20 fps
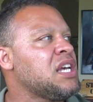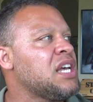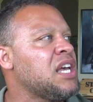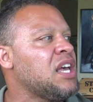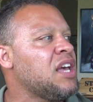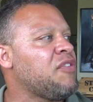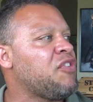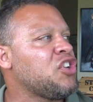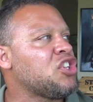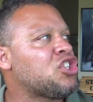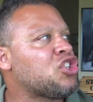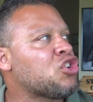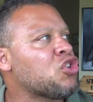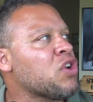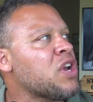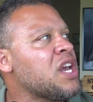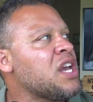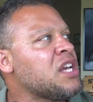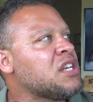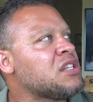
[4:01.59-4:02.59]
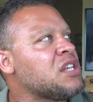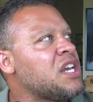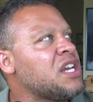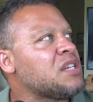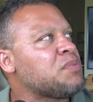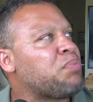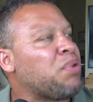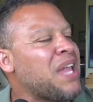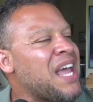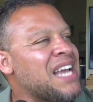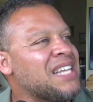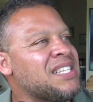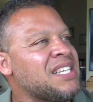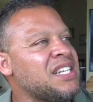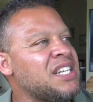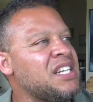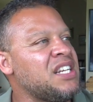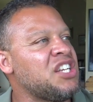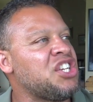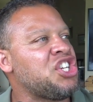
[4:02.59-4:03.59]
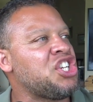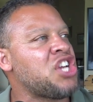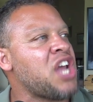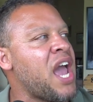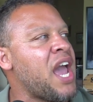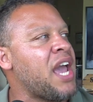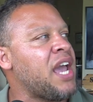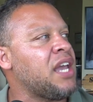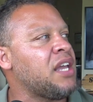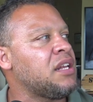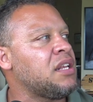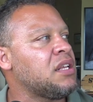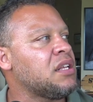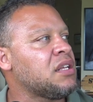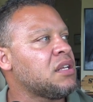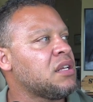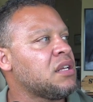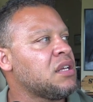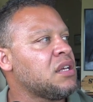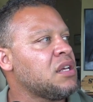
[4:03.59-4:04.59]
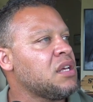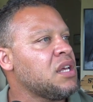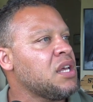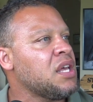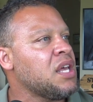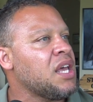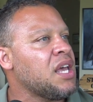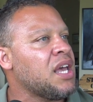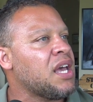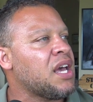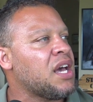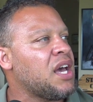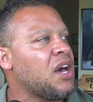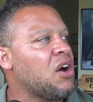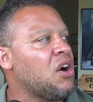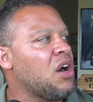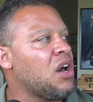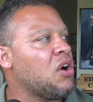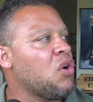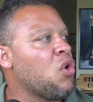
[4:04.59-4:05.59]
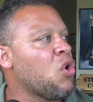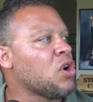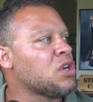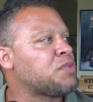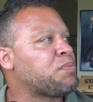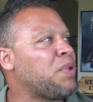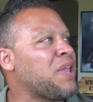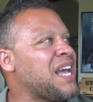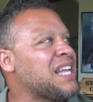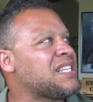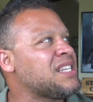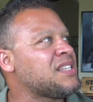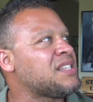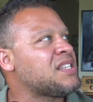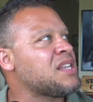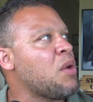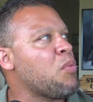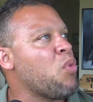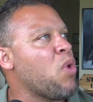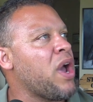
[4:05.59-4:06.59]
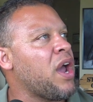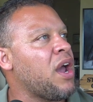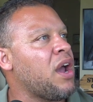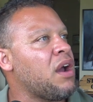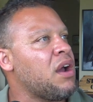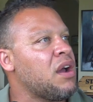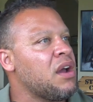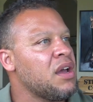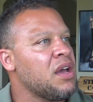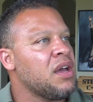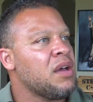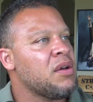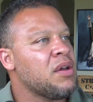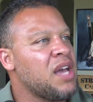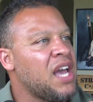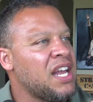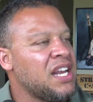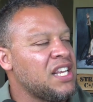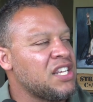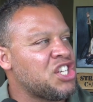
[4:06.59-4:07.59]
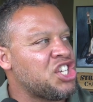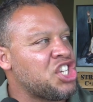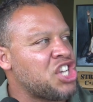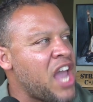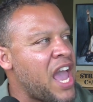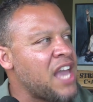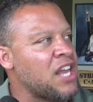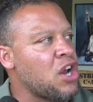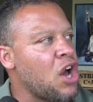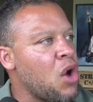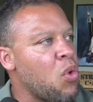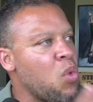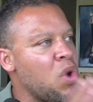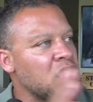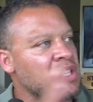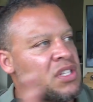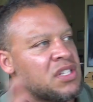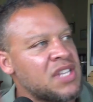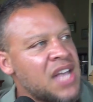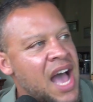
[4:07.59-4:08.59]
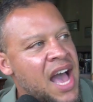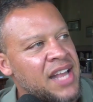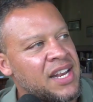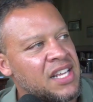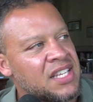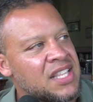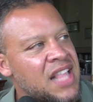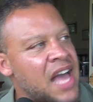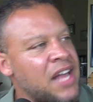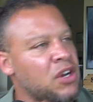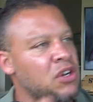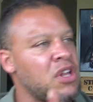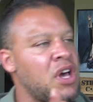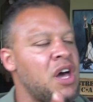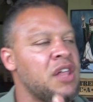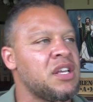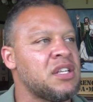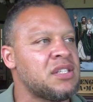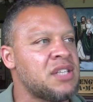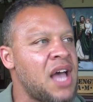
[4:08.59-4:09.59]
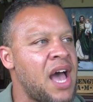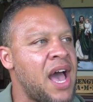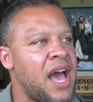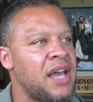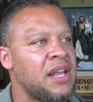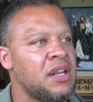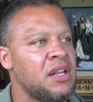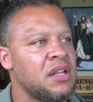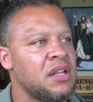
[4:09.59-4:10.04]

If a tree is, is planted in the shade or is planted somewhere and there's shade on one side, there's light on the other side.